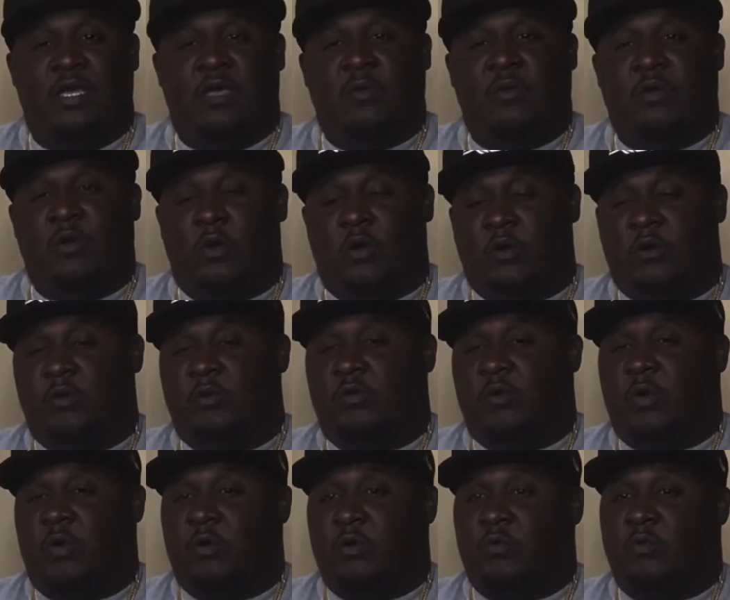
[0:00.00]
We are on the,
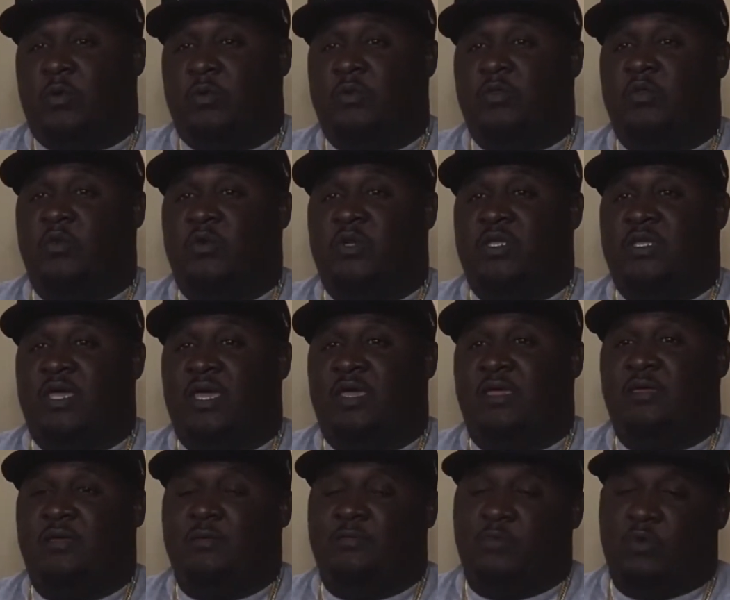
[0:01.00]
on the road to
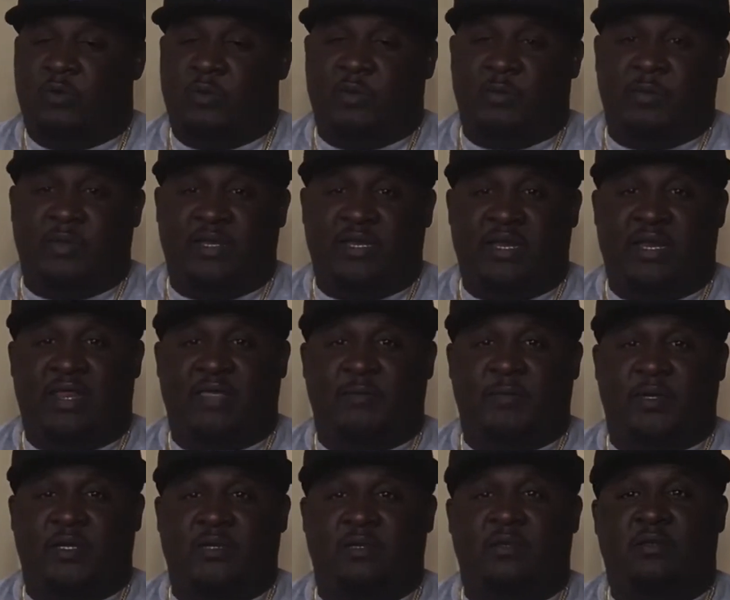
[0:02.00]
20k. More people hit that like
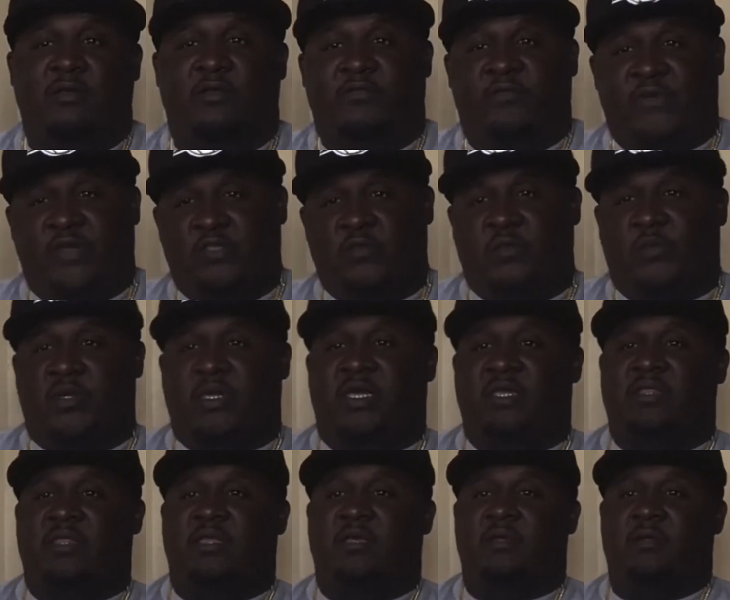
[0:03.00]
button, the faster we can
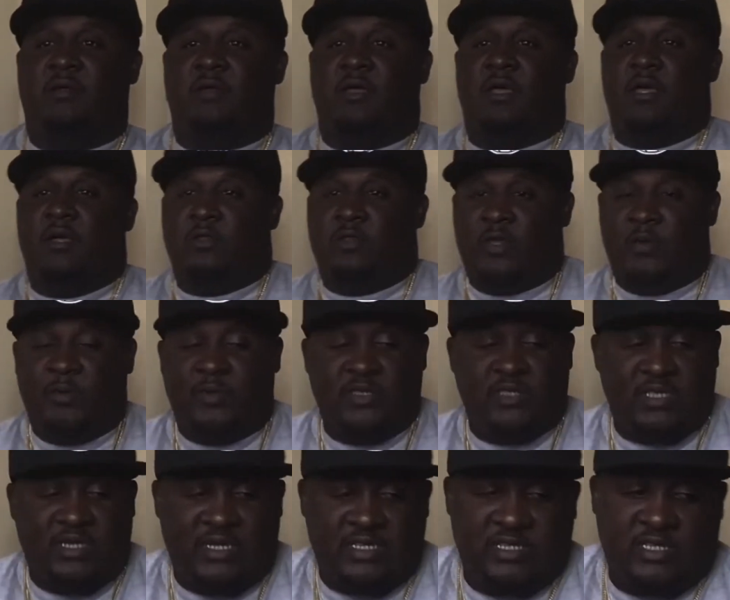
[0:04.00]
get there. Let me
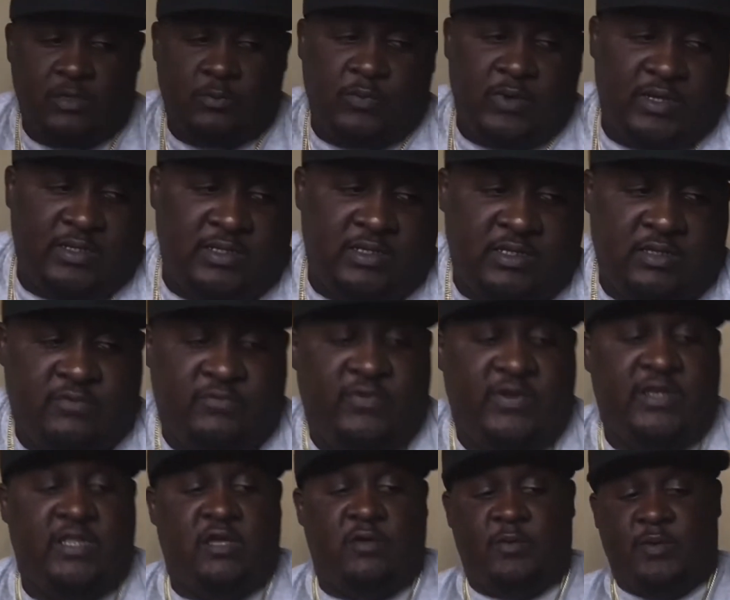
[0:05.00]
said, let's jump right to this
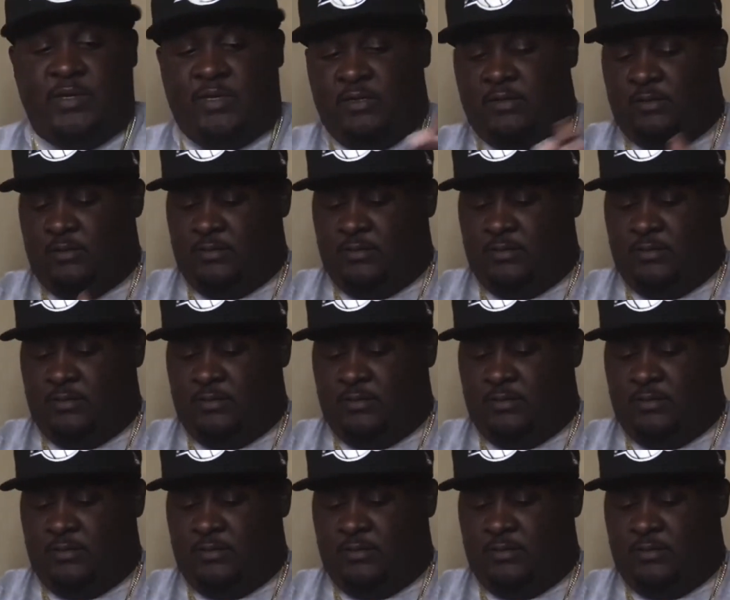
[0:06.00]
video, man.